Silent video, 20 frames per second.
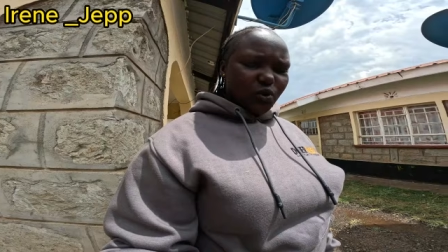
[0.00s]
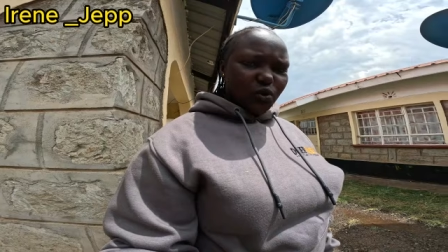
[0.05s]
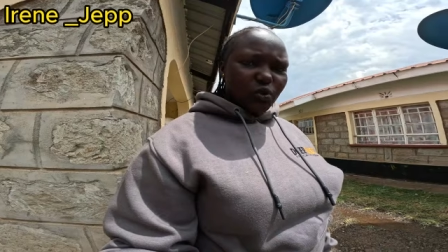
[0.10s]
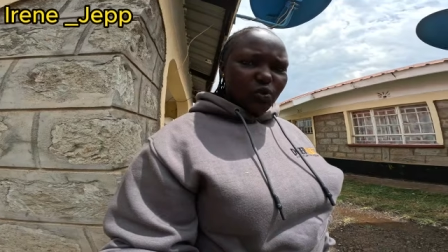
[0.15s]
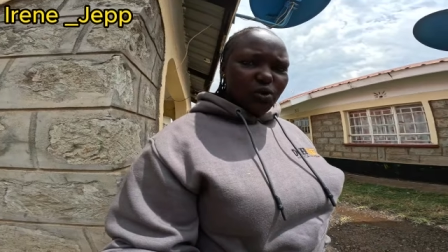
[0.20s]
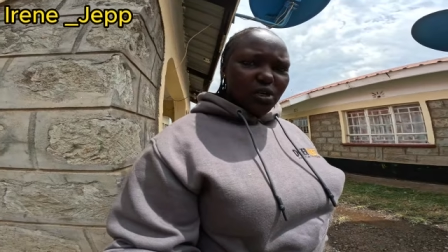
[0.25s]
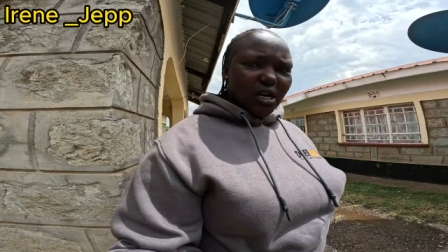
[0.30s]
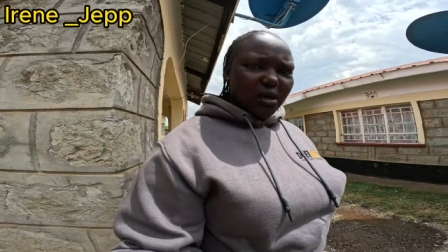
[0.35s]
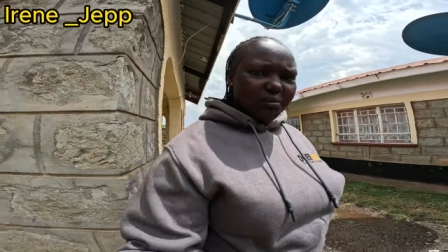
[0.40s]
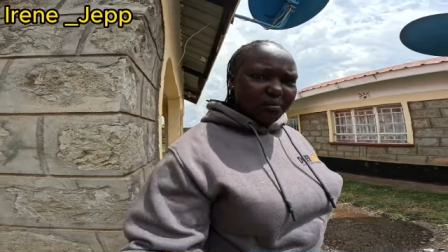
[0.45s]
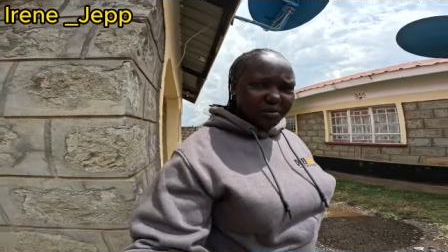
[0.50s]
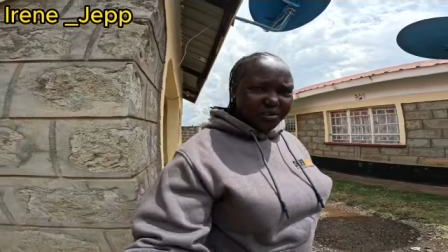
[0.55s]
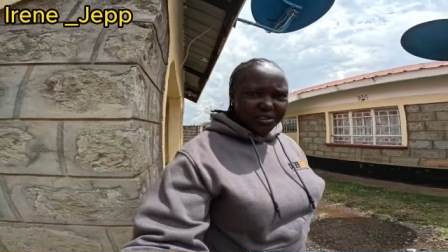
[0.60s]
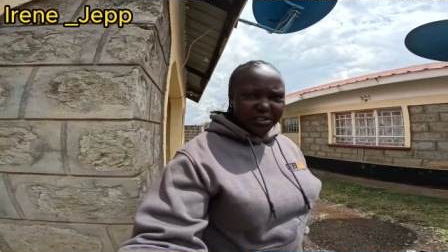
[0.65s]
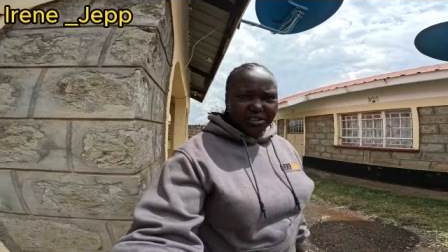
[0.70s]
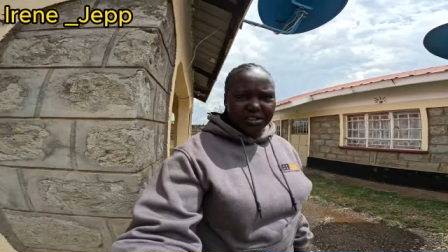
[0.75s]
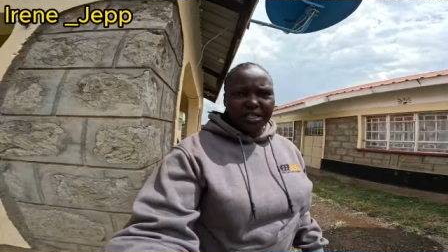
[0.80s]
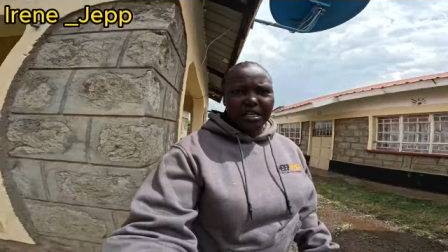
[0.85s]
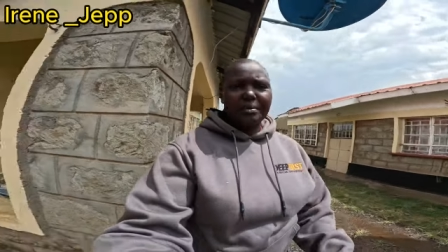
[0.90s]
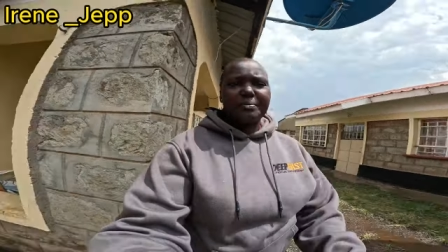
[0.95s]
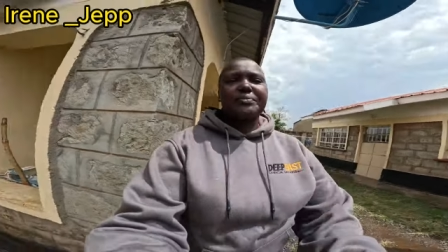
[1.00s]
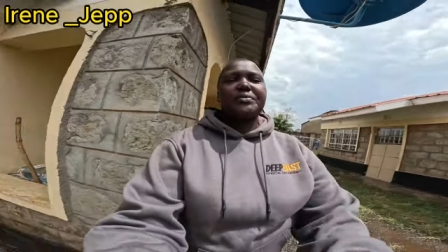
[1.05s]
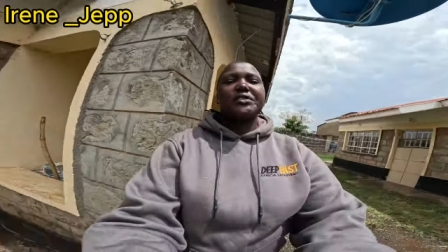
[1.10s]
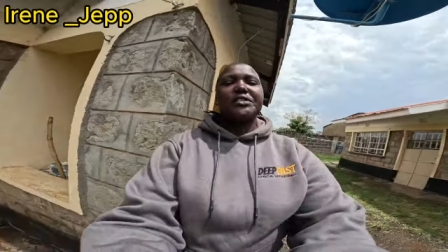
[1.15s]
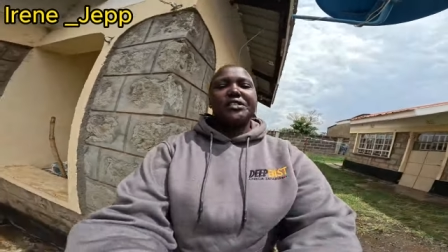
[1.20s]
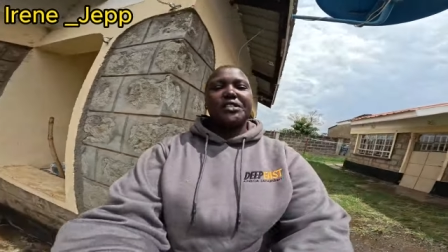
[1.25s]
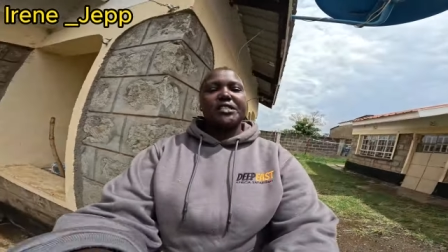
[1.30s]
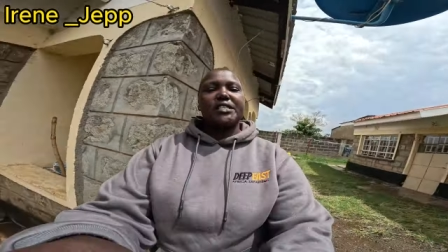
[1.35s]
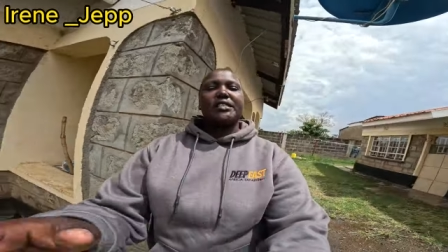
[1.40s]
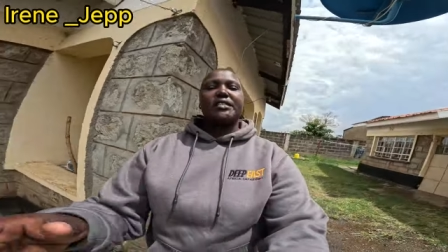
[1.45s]
to
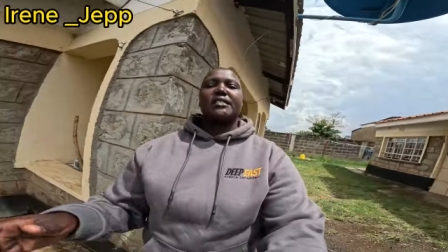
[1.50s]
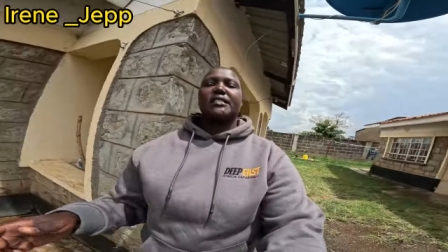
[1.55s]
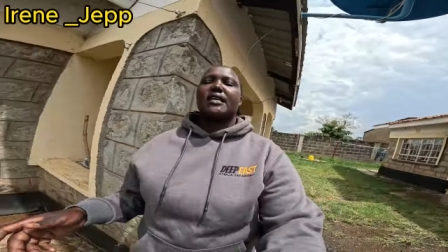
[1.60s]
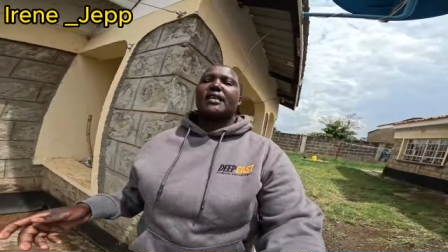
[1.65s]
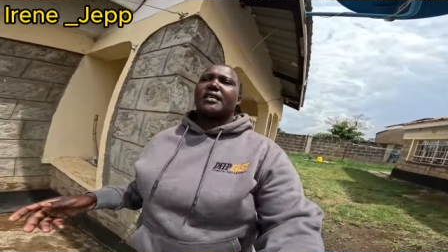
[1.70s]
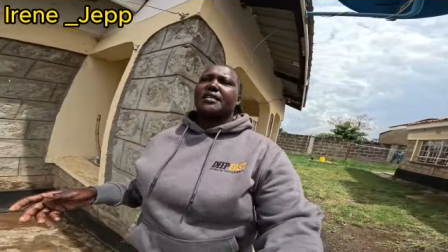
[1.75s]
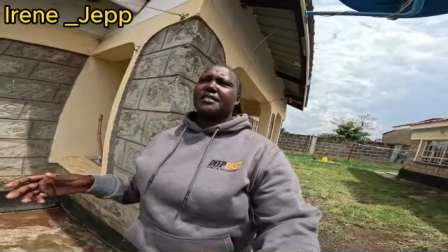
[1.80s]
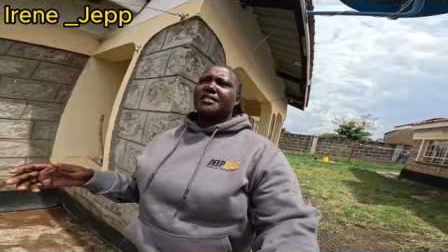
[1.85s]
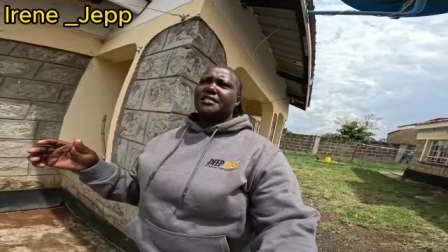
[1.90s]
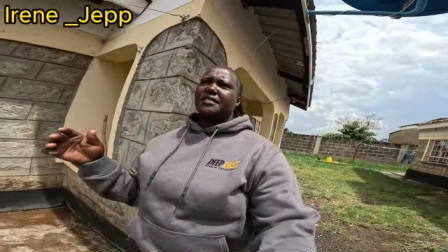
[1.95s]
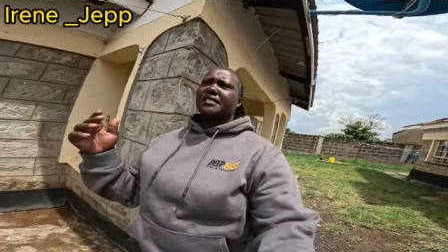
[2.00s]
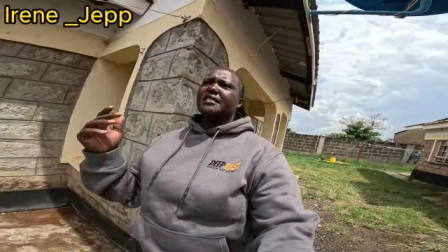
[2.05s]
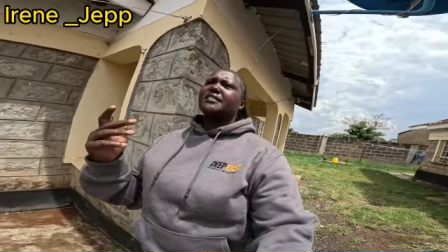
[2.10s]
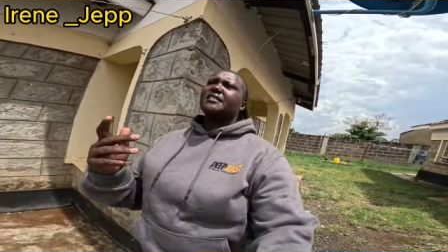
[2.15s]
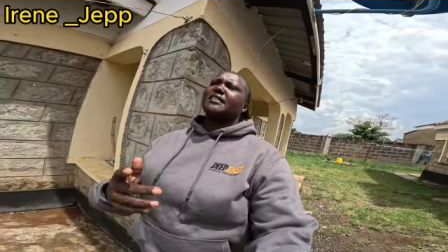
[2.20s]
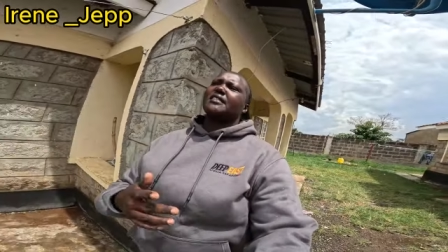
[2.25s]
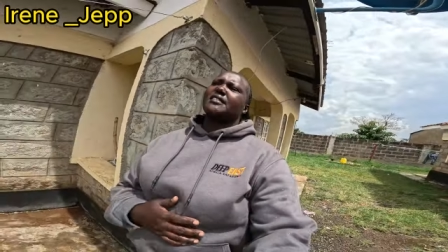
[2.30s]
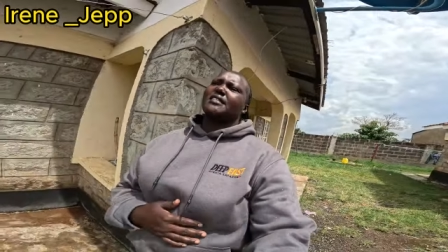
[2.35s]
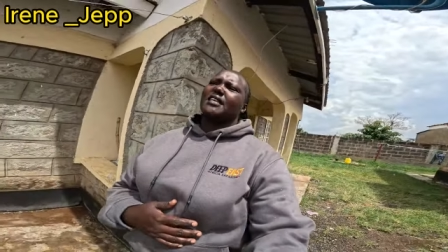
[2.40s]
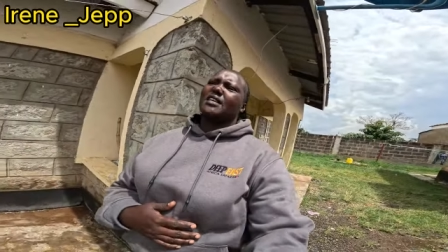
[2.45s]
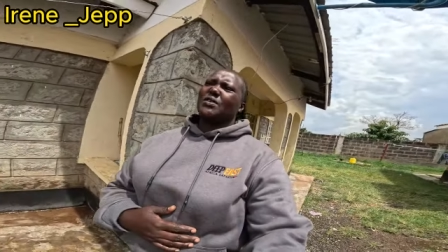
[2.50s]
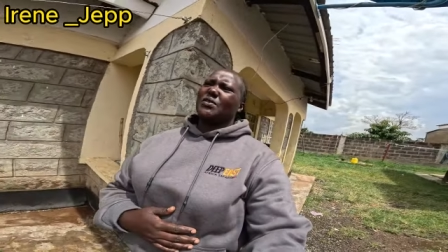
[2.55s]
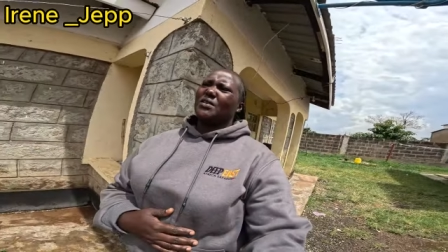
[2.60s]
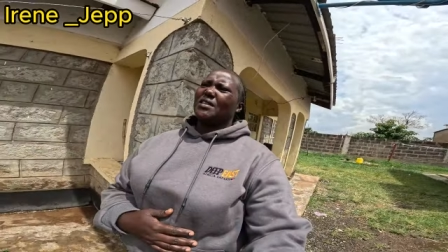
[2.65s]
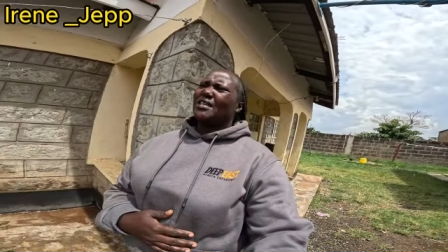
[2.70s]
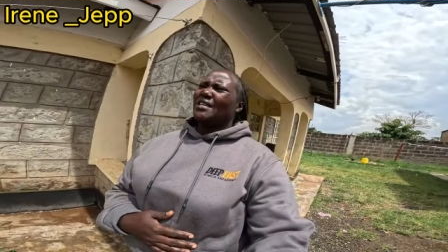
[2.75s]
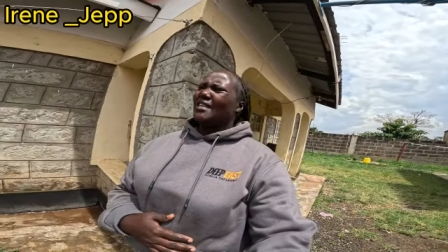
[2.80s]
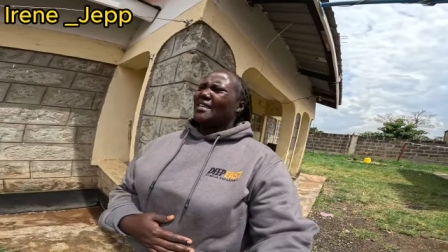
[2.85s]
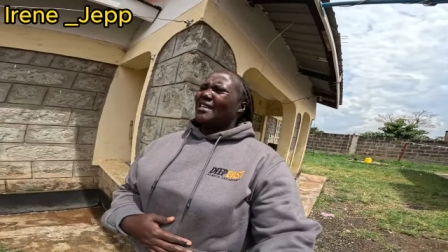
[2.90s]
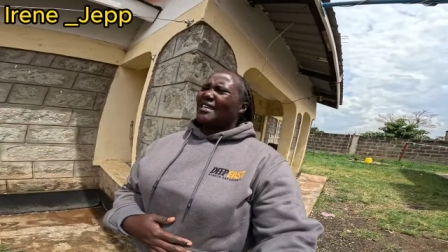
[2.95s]
appreciate Sister Sharon.
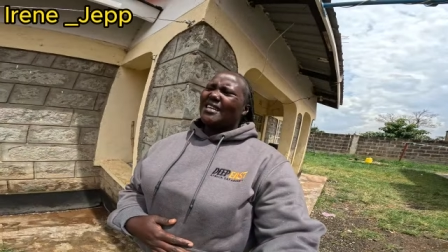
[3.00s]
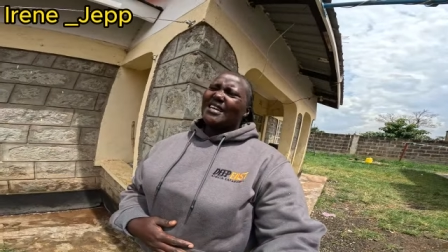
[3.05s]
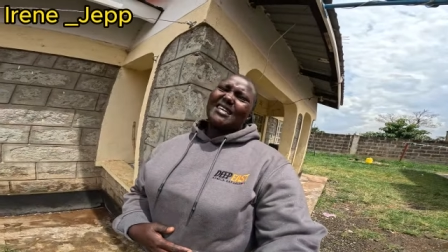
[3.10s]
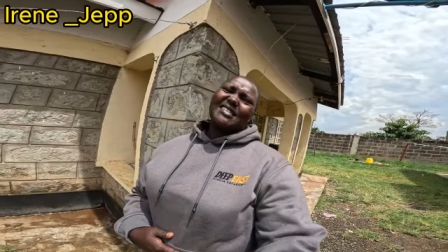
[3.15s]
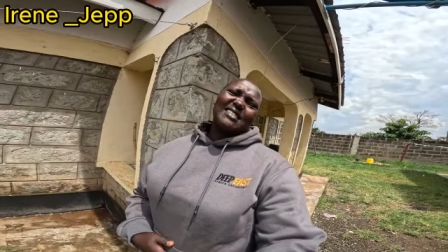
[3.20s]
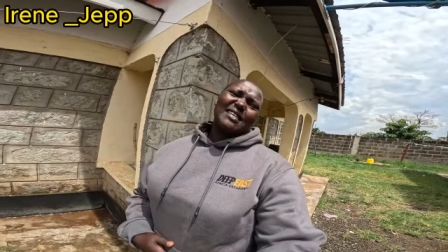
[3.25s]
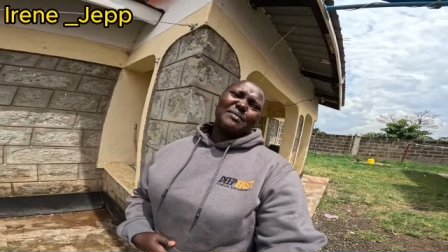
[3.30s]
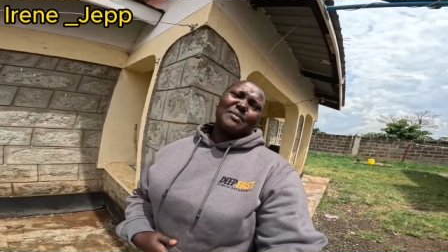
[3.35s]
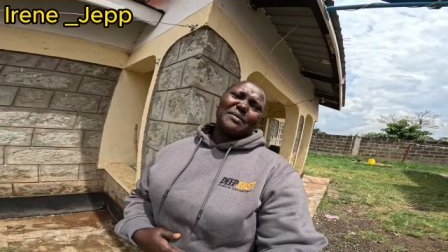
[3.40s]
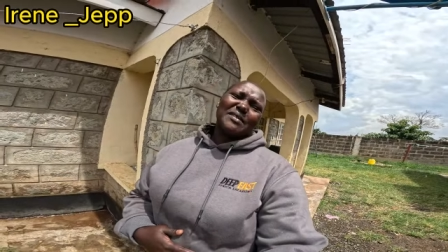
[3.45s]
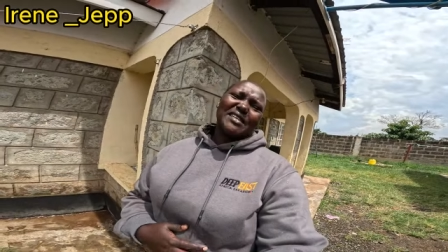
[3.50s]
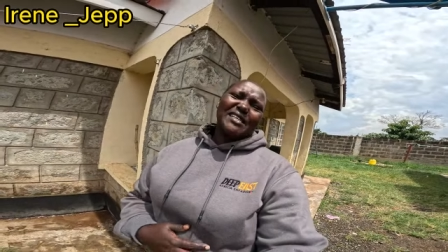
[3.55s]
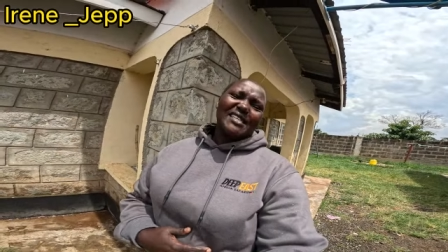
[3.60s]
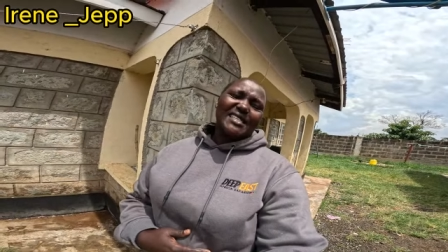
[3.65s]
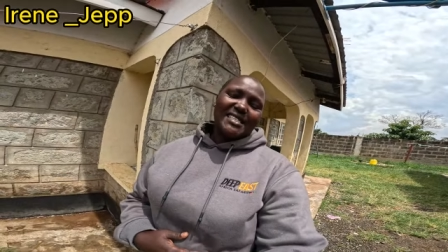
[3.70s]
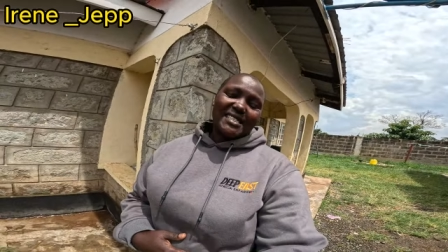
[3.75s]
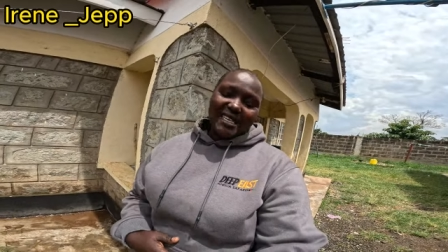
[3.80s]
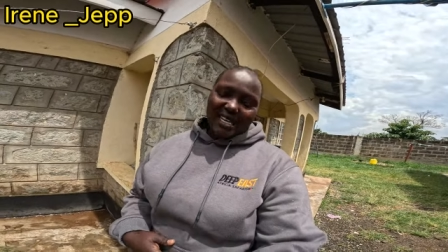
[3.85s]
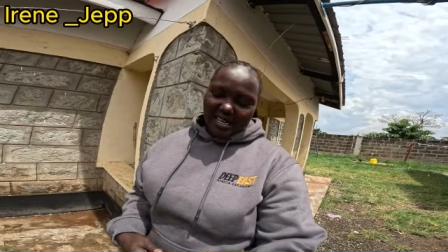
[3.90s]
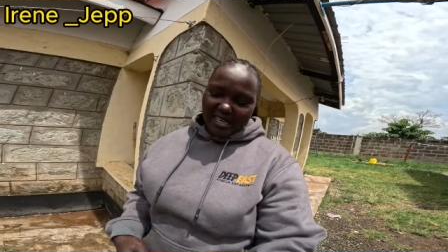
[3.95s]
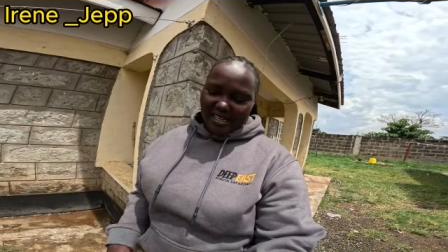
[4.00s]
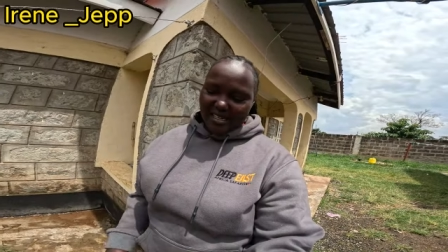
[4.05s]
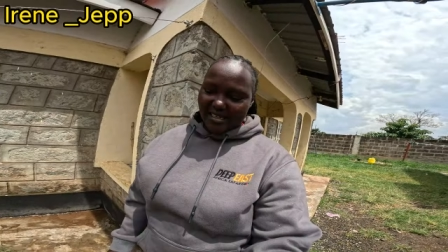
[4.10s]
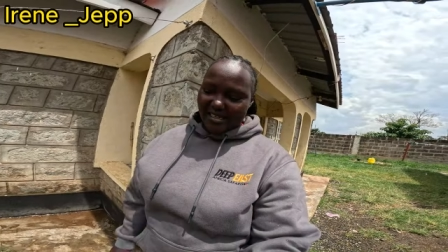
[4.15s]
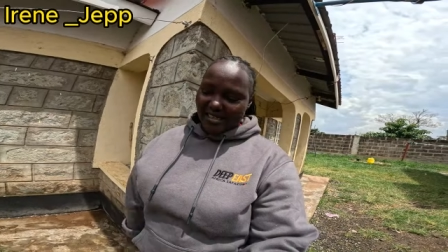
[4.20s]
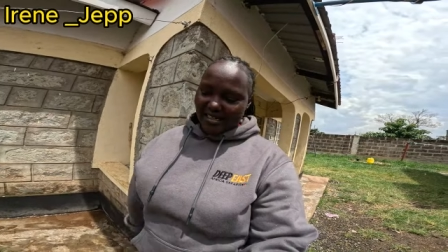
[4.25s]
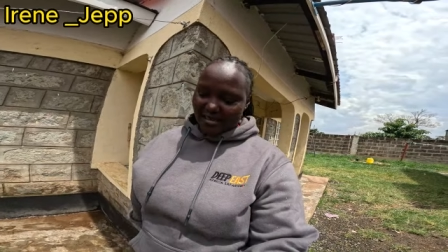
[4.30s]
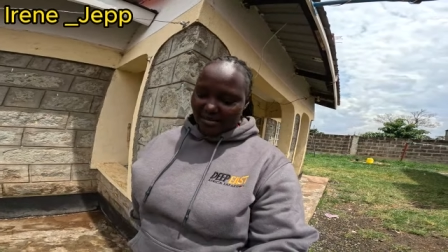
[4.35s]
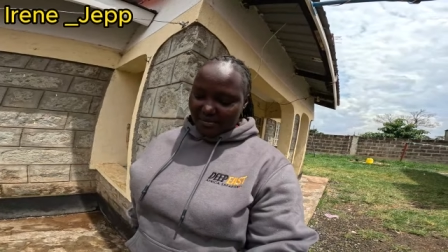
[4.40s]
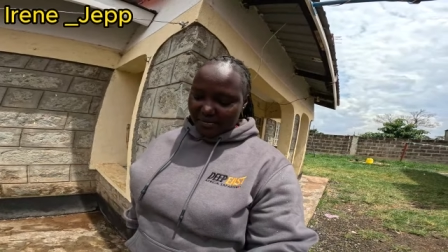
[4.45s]
Guys, I'm really
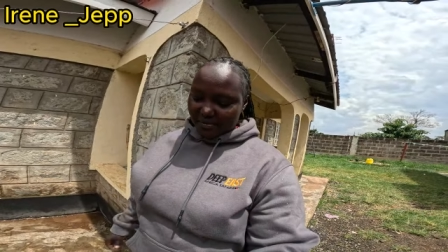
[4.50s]
tired.